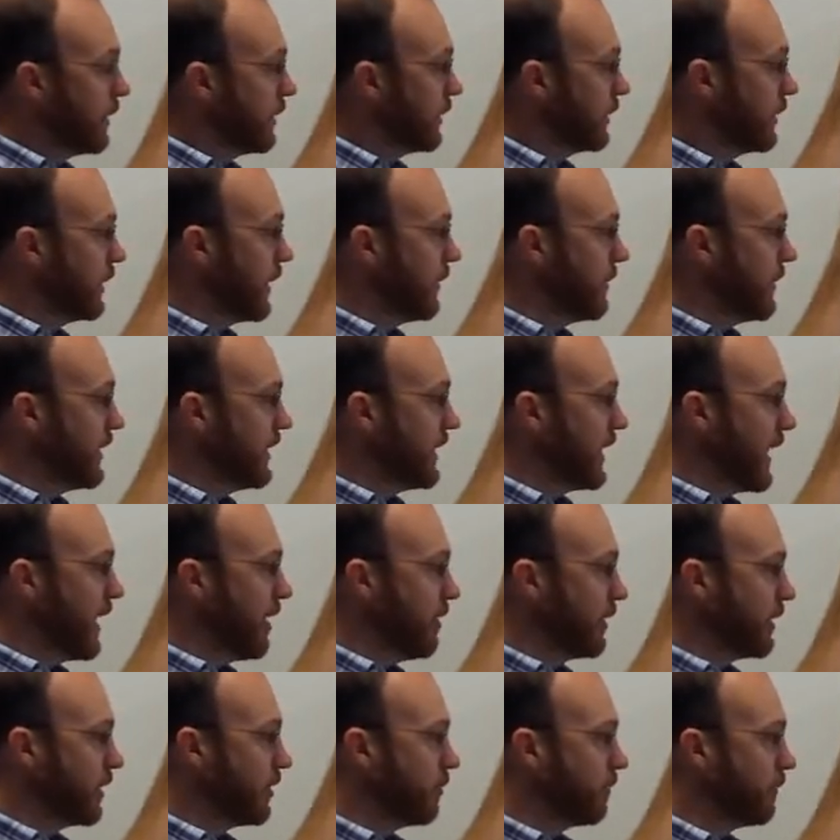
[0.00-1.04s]
Let me
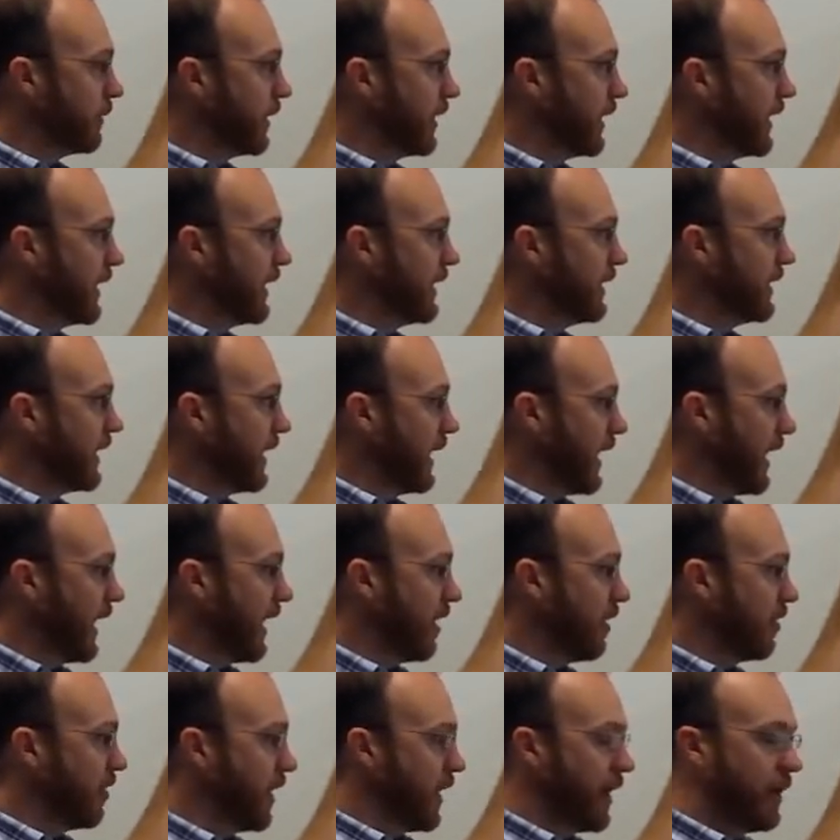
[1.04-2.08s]
now explain
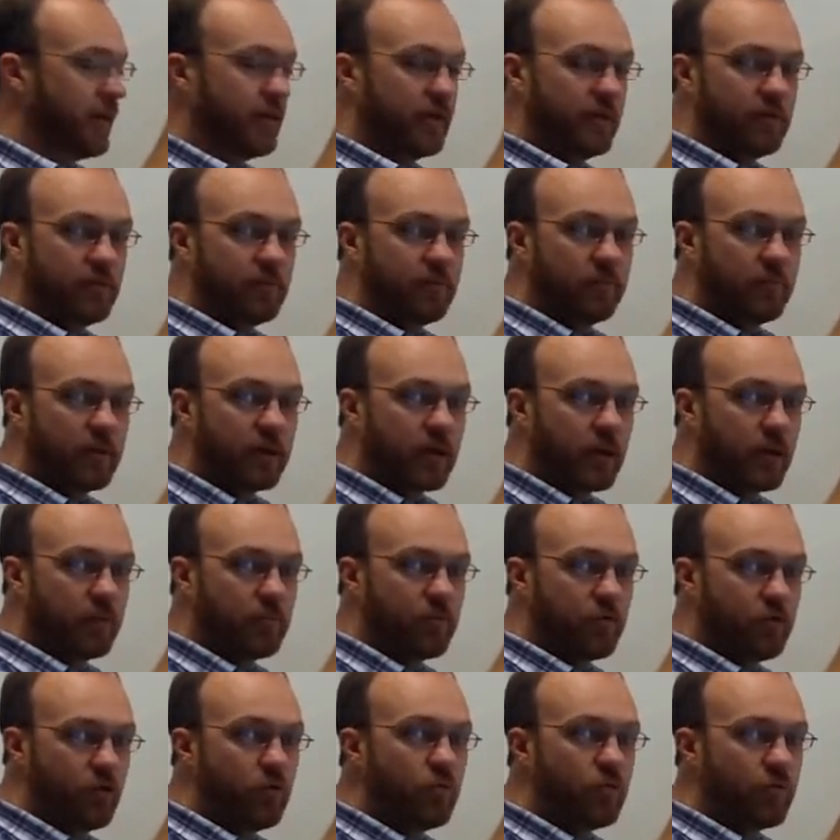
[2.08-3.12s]
how that
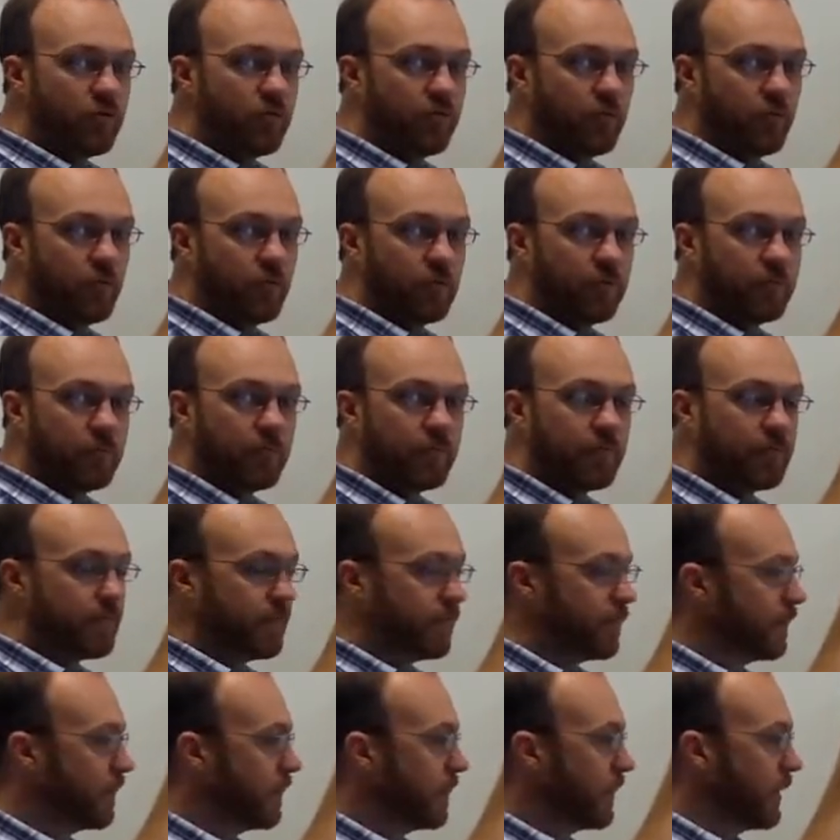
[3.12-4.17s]
becomes useful.
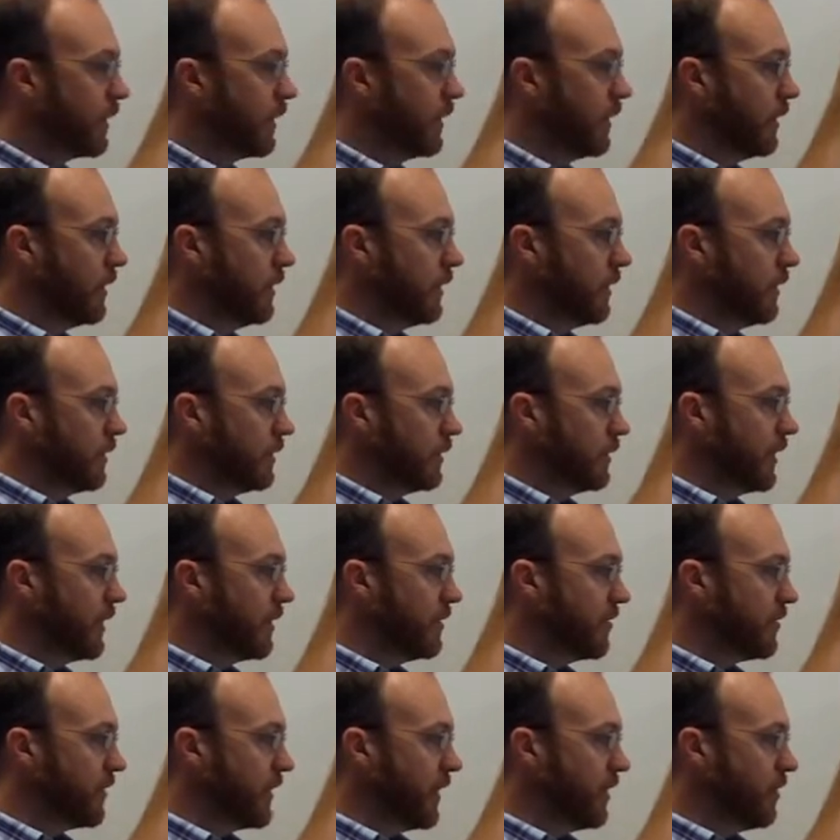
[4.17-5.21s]
Let's
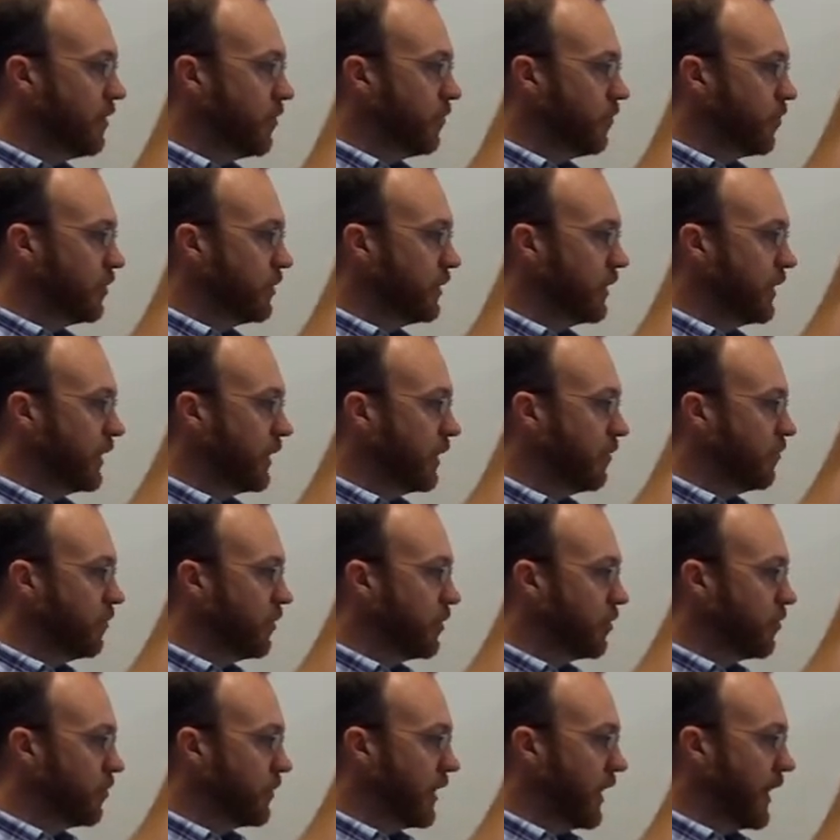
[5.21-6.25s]
say that we're dealing with
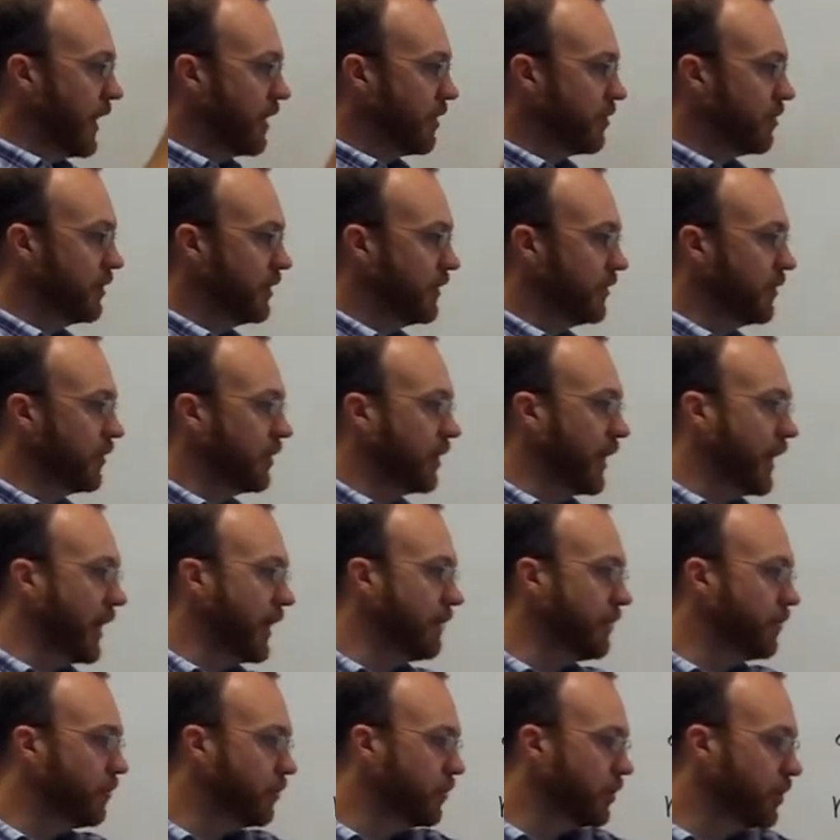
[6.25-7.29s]
a reaction in the lab
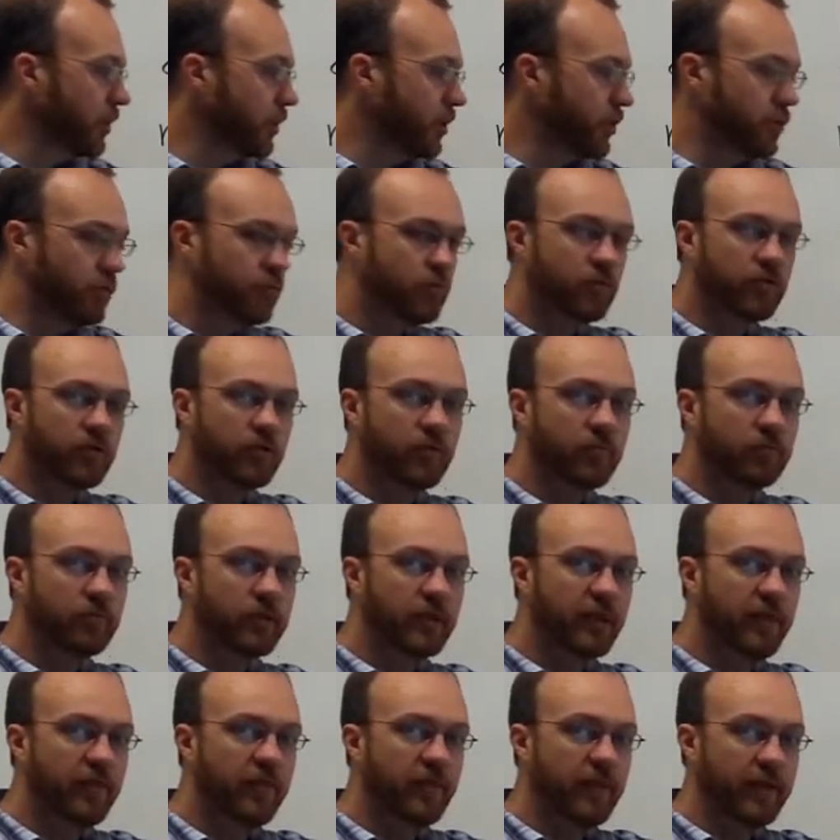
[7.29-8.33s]
and we're going to use some
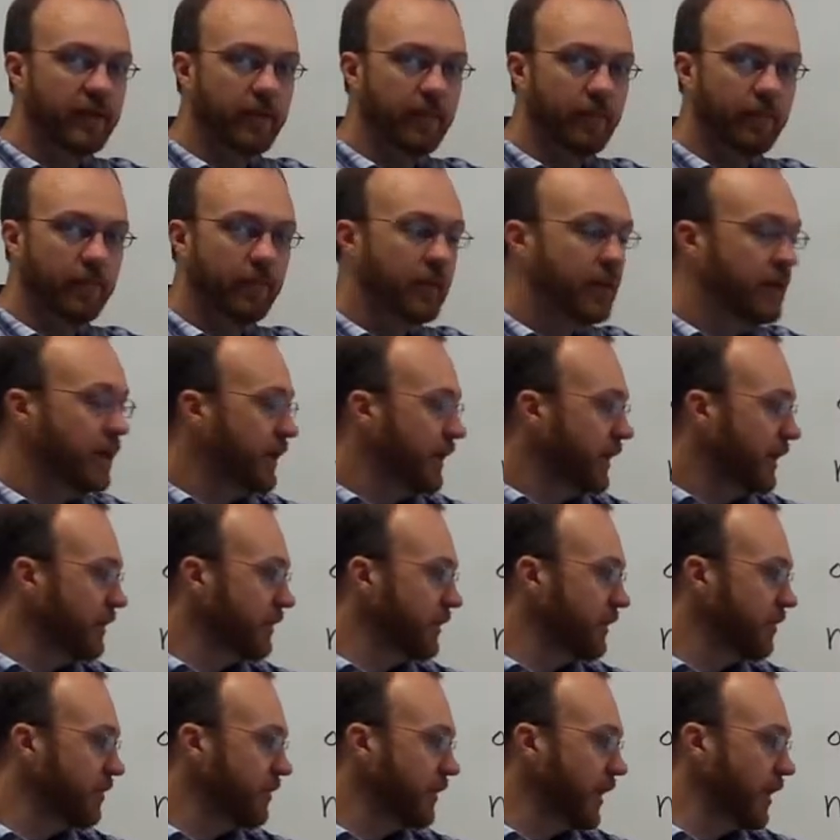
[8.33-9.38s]
lithium. And
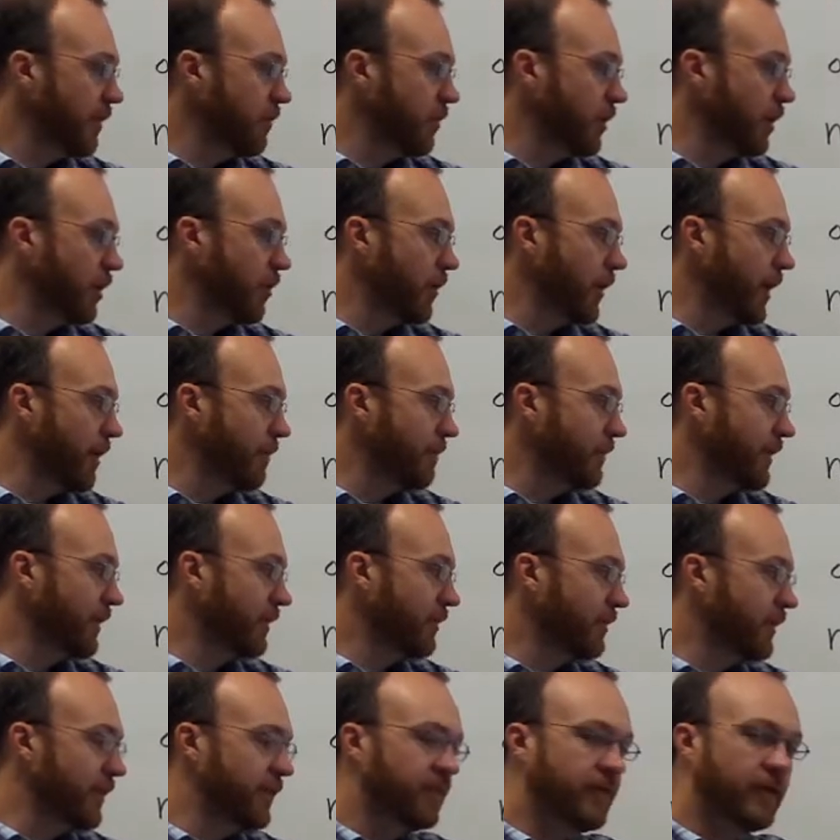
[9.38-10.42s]
let's say I want to know how many
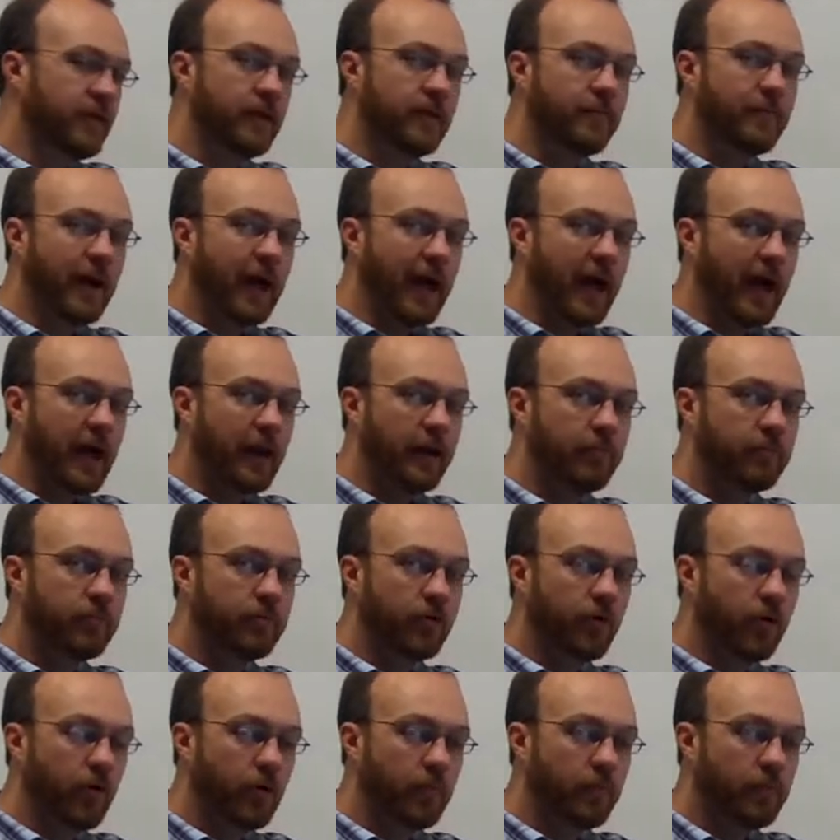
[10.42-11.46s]
lithium atoms
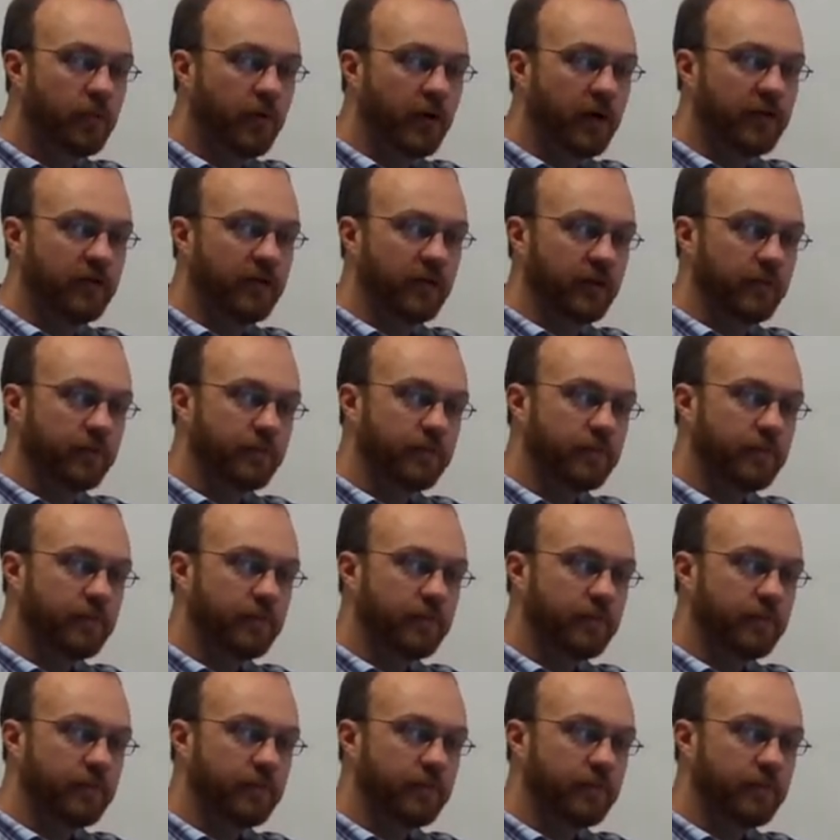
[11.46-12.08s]
are present.